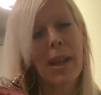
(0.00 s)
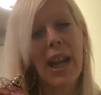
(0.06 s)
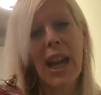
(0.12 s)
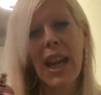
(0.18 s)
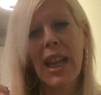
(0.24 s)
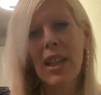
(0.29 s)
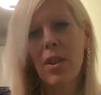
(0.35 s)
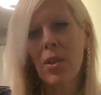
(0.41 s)

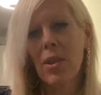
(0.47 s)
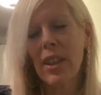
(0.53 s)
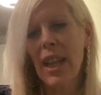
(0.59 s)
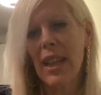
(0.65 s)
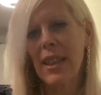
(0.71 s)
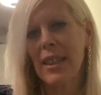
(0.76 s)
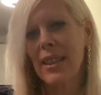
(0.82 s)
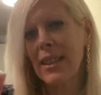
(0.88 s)
I don't
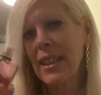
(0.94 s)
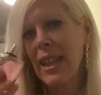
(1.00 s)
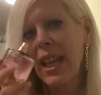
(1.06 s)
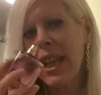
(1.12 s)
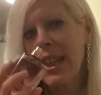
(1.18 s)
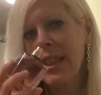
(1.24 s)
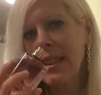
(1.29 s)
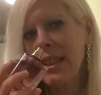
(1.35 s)
get it.
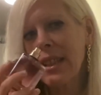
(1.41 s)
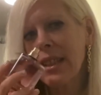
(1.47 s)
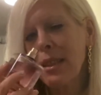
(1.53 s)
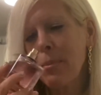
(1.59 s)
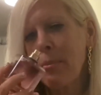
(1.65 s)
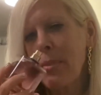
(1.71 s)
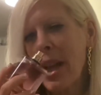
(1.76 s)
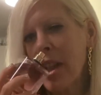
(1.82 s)
And
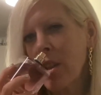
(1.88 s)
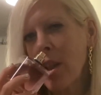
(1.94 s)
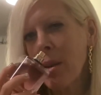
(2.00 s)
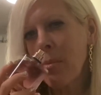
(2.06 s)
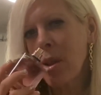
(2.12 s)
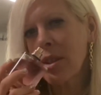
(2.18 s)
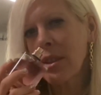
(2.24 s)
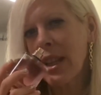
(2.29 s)
the
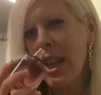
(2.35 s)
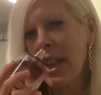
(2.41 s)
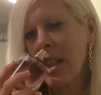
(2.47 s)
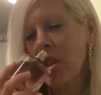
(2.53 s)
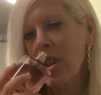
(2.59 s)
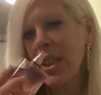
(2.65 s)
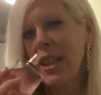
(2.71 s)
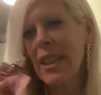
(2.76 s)
bergamot
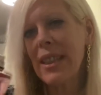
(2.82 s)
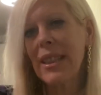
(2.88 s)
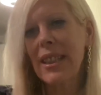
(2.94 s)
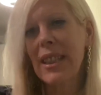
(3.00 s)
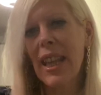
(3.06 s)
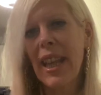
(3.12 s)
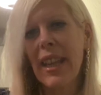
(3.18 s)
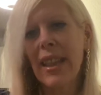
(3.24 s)
actually
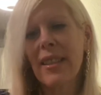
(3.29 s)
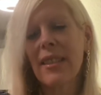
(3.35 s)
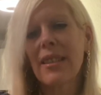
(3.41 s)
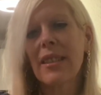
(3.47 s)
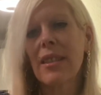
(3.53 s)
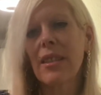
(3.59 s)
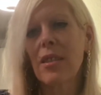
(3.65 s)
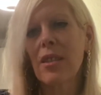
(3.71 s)
takes
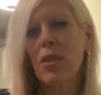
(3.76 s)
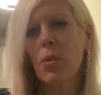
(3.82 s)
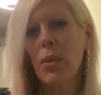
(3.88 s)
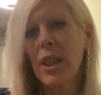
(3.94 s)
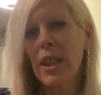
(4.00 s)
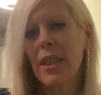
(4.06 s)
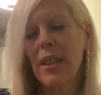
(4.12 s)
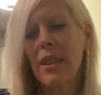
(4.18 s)
the
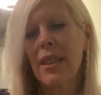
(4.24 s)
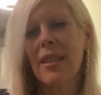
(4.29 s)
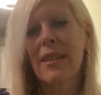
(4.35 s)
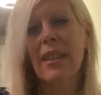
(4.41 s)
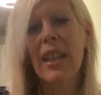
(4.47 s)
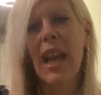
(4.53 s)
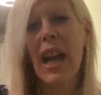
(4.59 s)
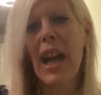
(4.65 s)

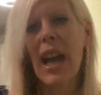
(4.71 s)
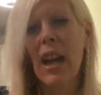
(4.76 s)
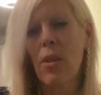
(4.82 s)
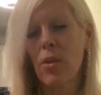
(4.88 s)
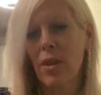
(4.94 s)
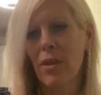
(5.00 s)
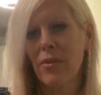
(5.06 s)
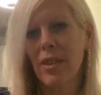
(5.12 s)
sweetness
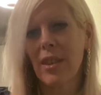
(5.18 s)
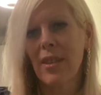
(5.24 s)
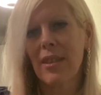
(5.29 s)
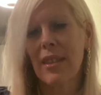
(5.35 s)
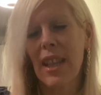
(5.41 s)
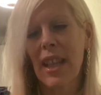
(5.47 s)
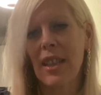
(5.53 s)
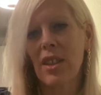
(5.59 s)
out of the
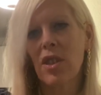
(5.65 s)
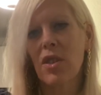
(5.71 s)
scent.